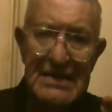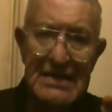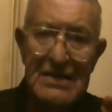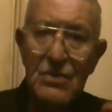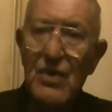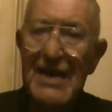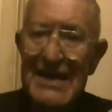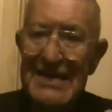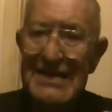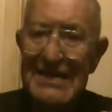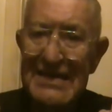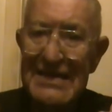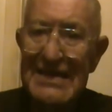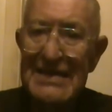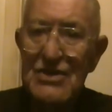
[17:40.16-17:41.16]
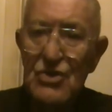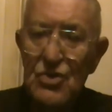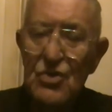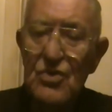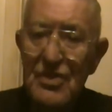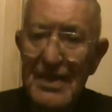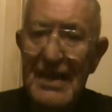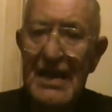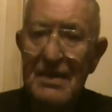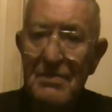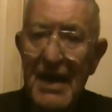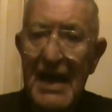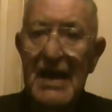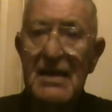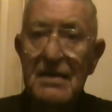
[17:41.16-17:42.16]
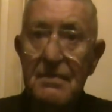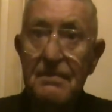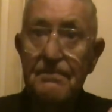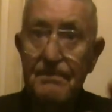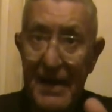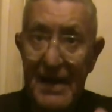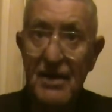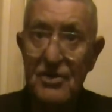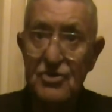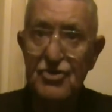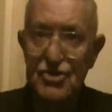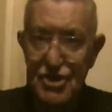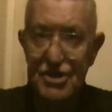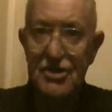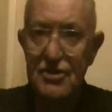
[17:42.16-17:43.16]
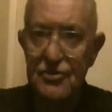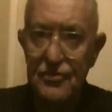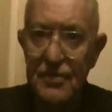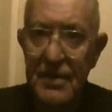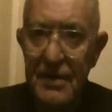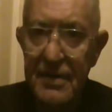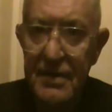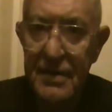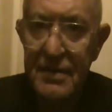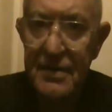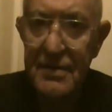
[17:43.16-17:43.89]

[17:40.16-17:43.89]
went into them and bare children.